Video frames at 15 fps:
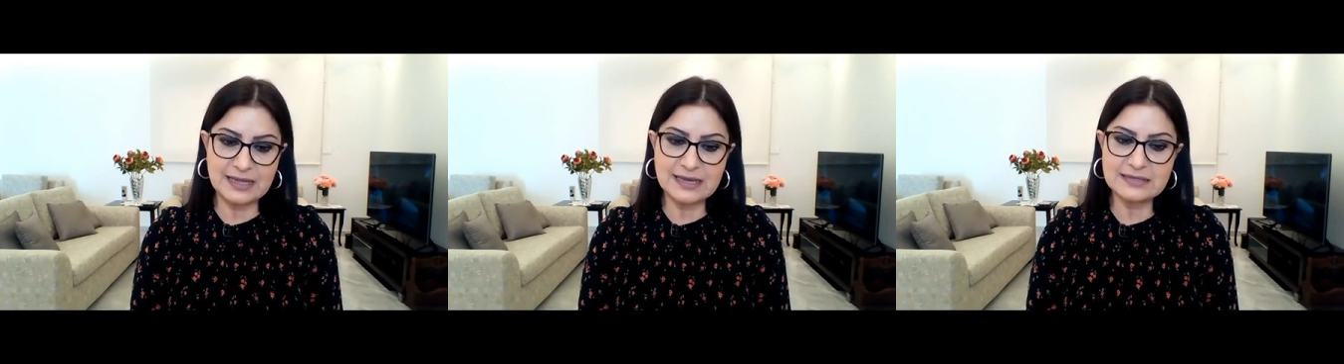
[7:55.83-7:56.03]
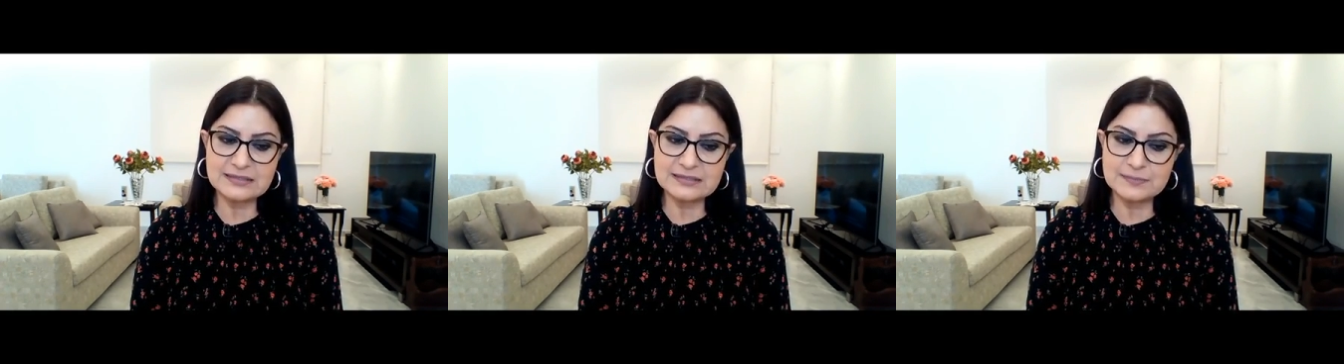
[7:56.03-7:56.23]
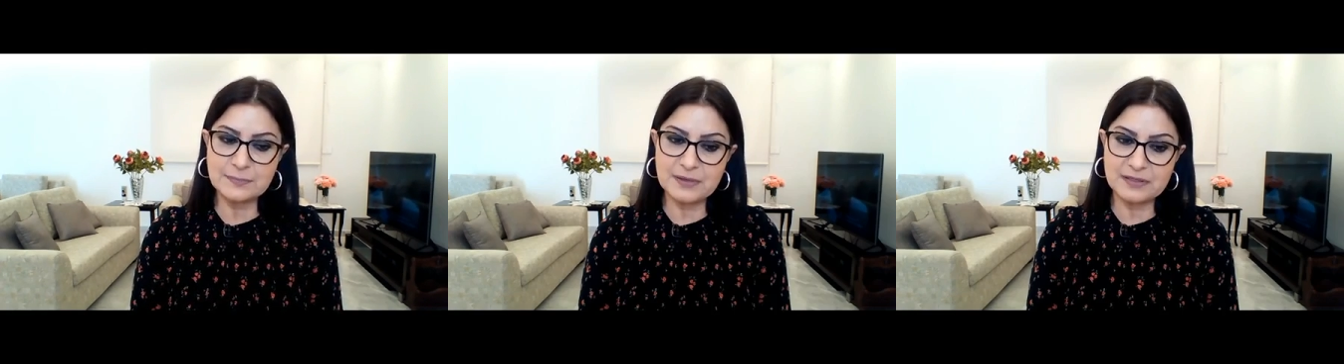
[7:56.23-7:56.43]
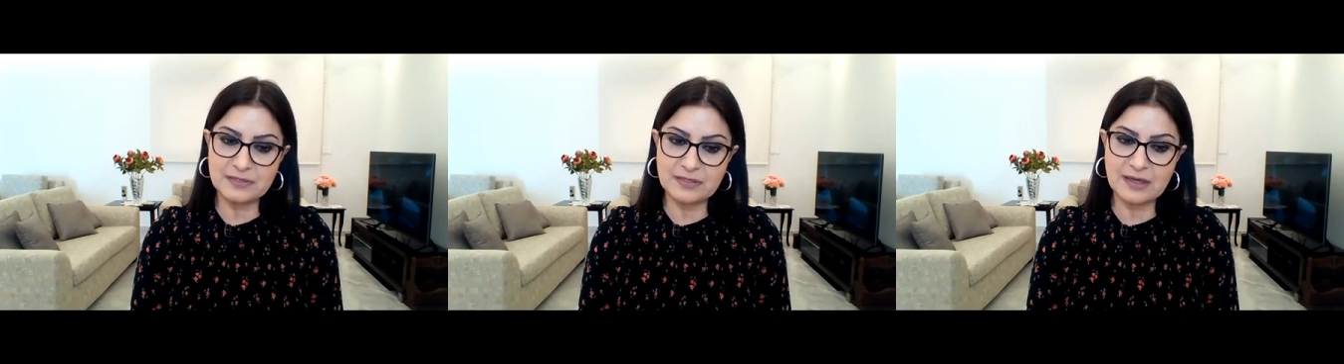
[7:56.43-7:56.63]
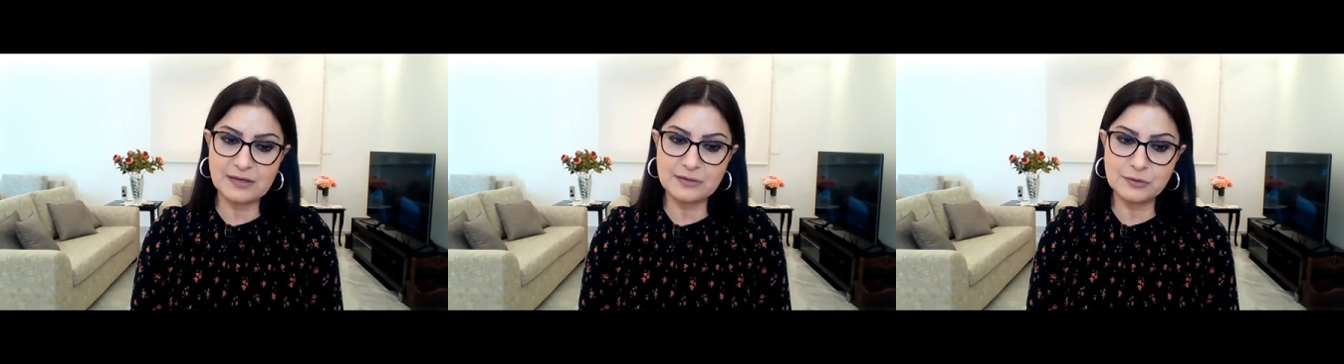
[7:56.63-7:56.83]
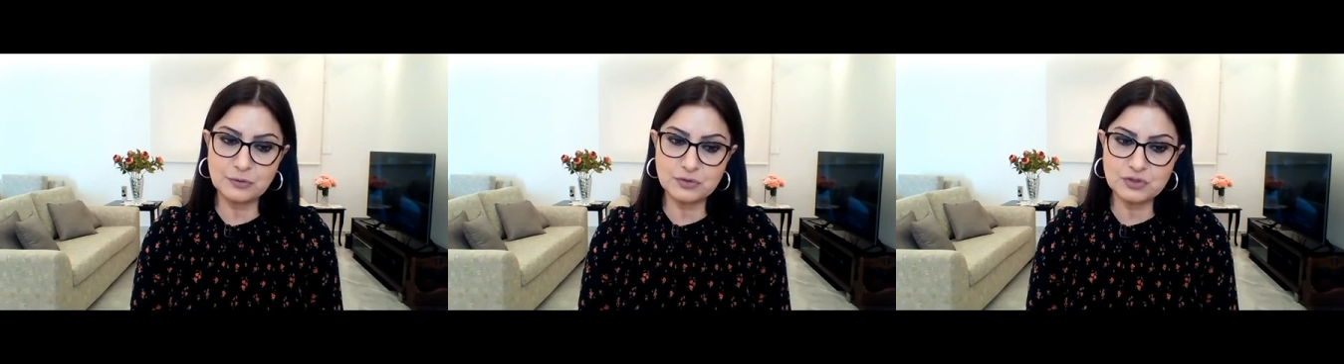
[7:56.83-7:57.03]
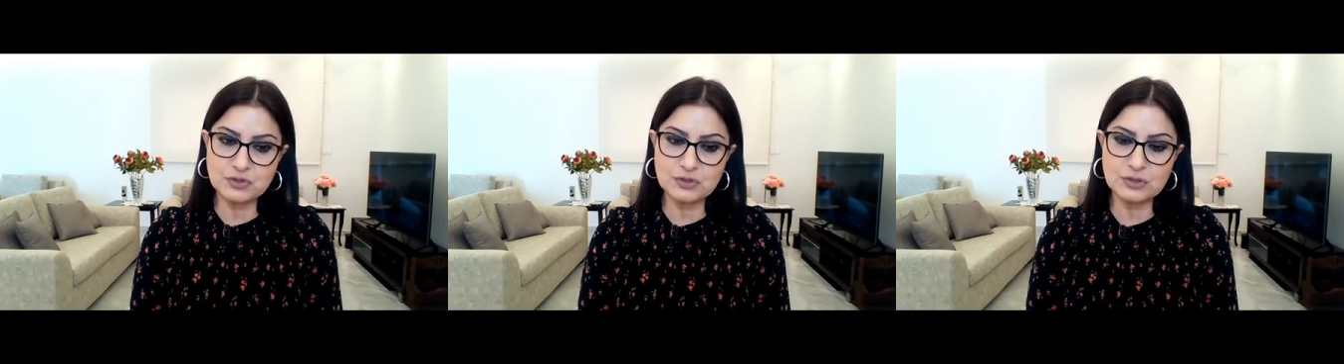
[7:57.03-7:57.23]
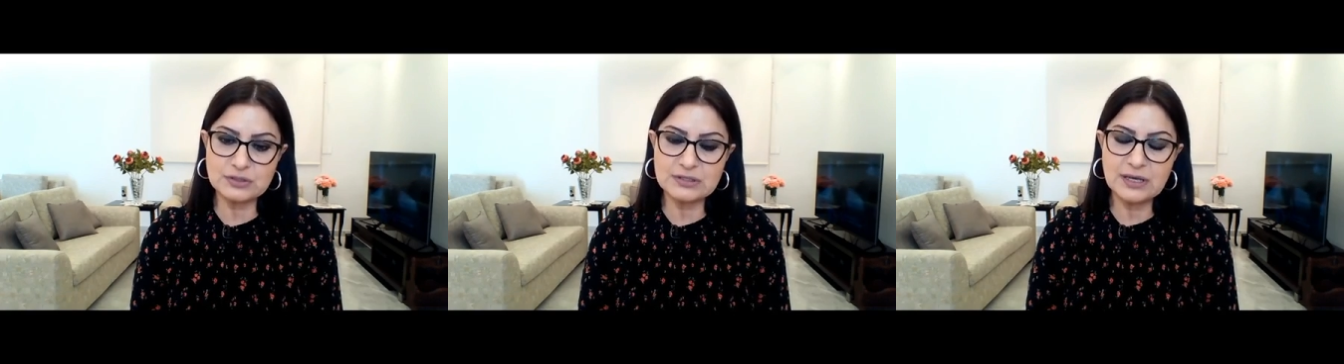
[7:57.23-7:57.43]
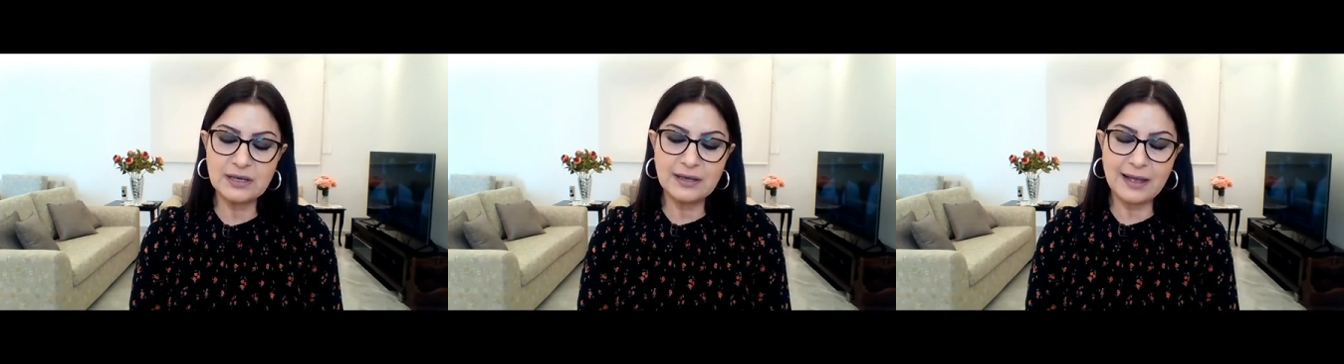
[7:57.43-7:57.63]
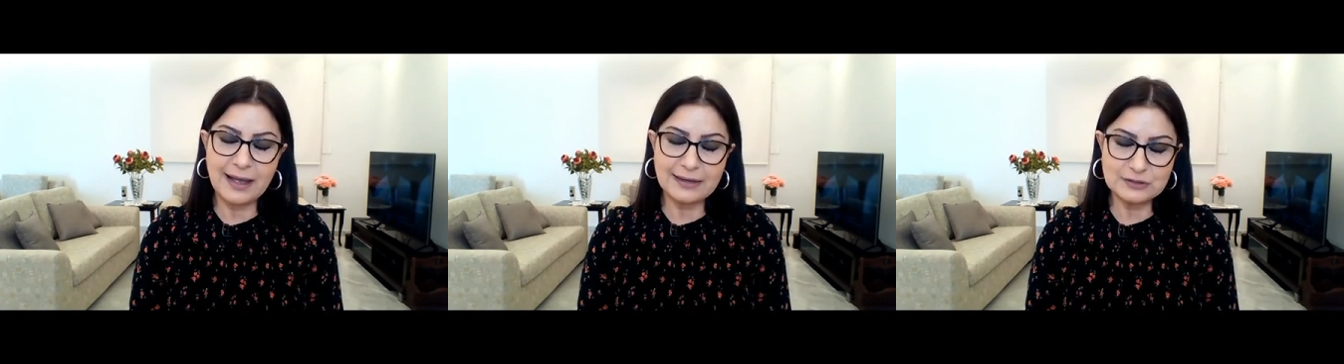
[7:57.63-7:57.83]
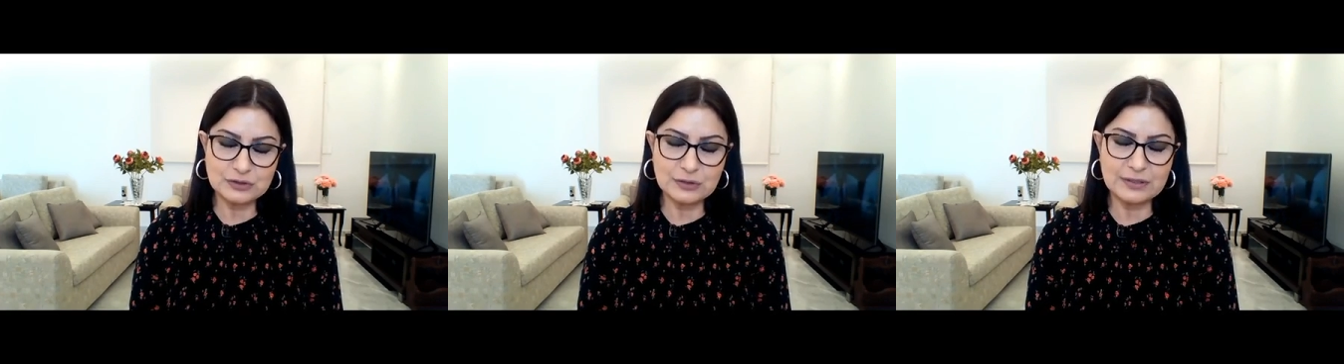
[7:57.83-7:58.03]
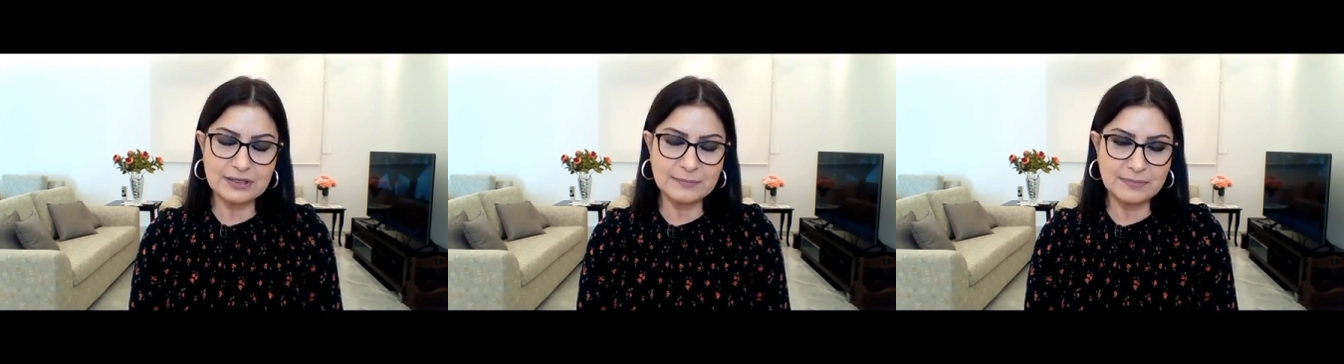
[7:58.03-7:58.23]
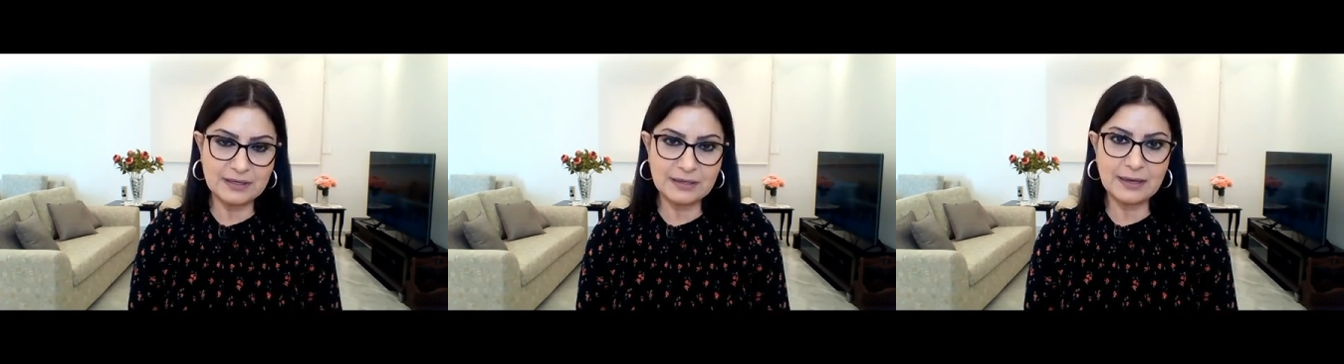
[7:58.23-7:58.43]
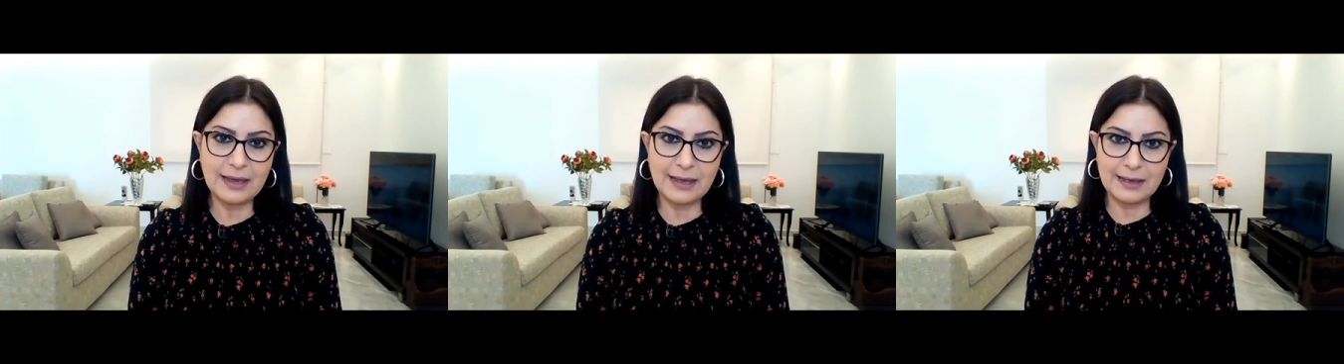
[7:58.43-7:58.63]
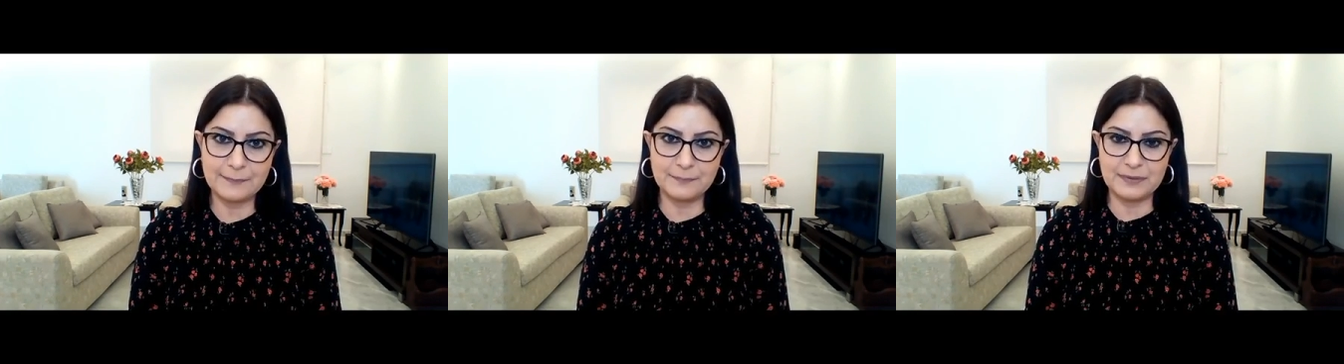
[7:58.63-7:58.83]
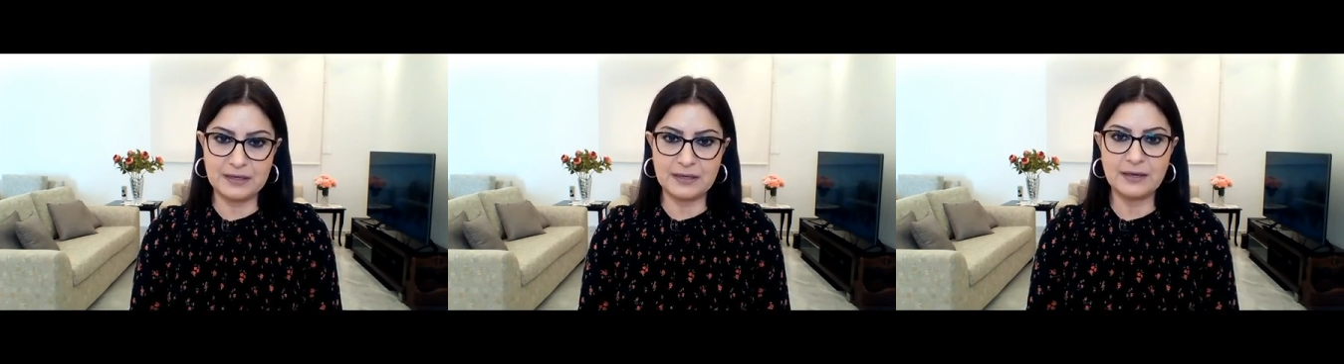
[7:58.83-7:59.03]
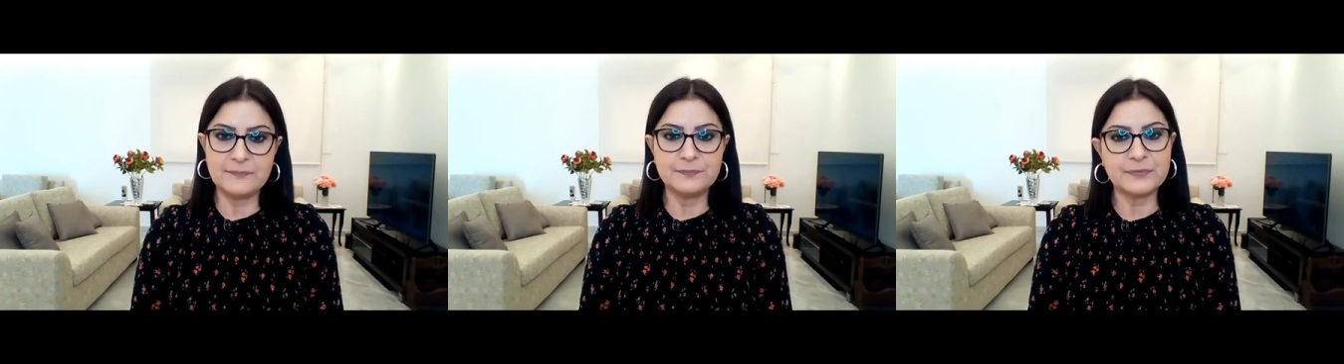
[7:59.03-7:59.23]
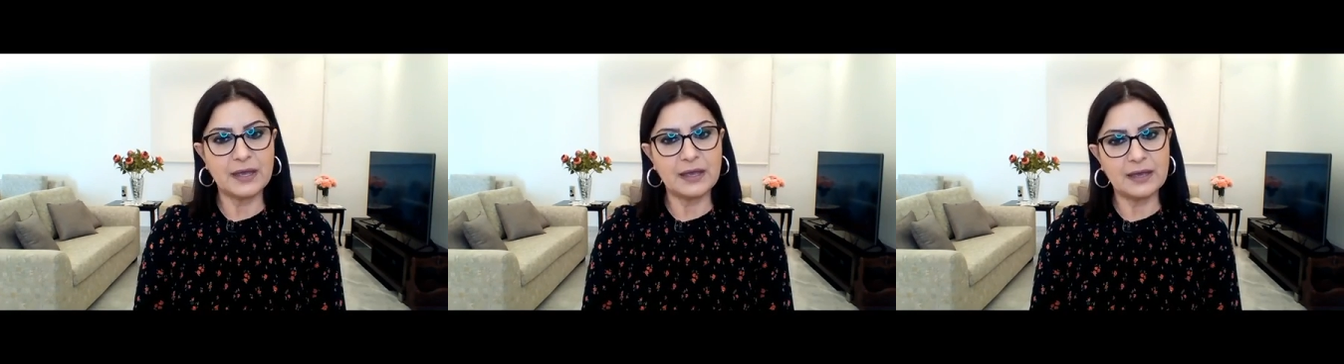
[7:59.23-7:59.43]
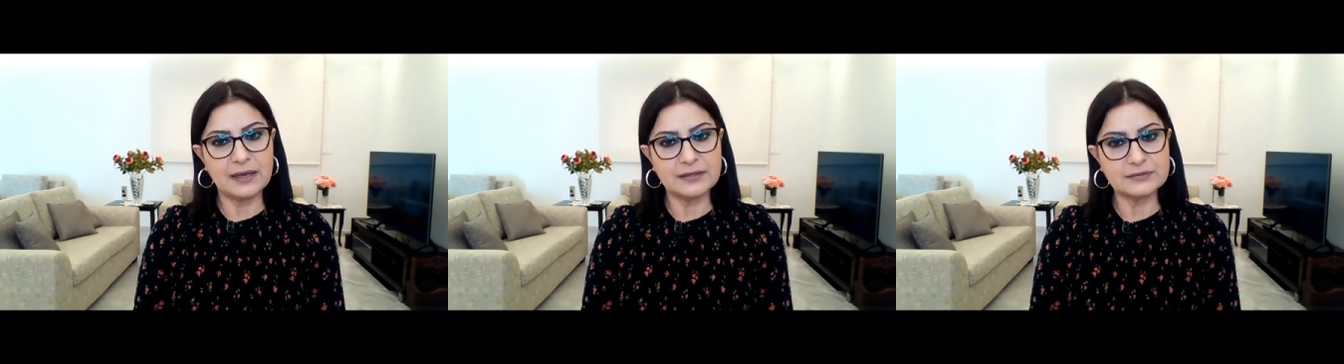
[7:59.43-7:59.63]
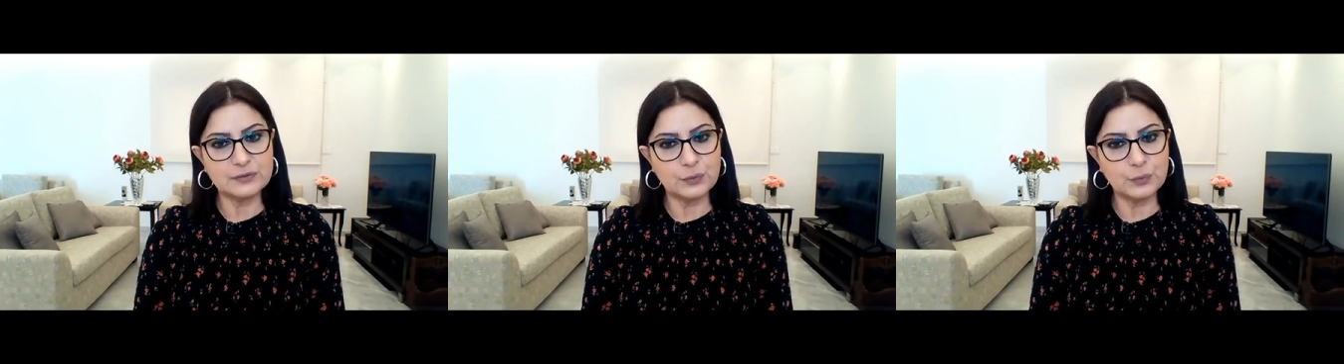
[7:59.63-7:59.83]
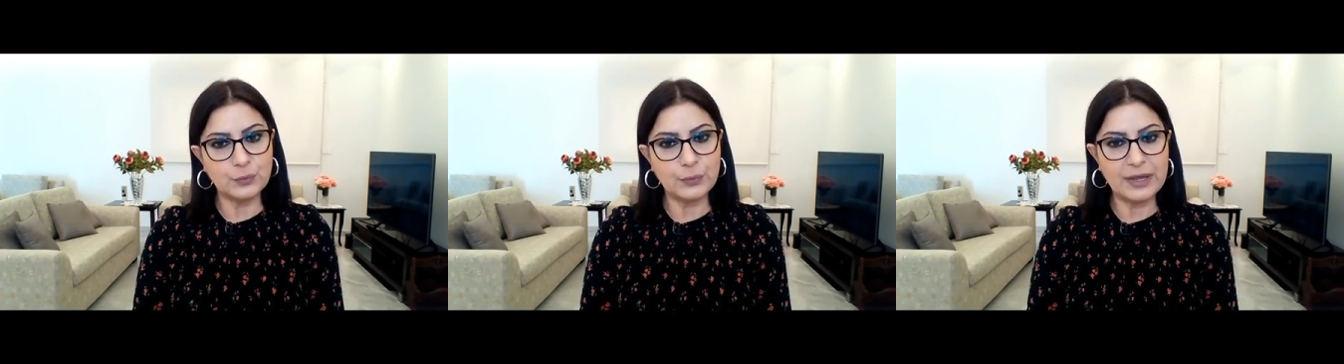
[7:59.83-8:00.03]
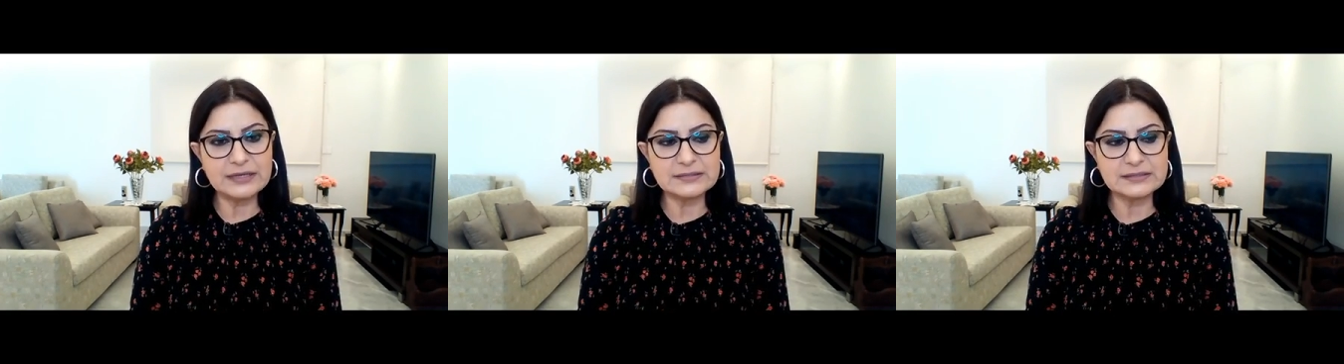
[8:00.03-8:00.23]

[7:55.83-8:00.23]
but then you should actually be happy and wait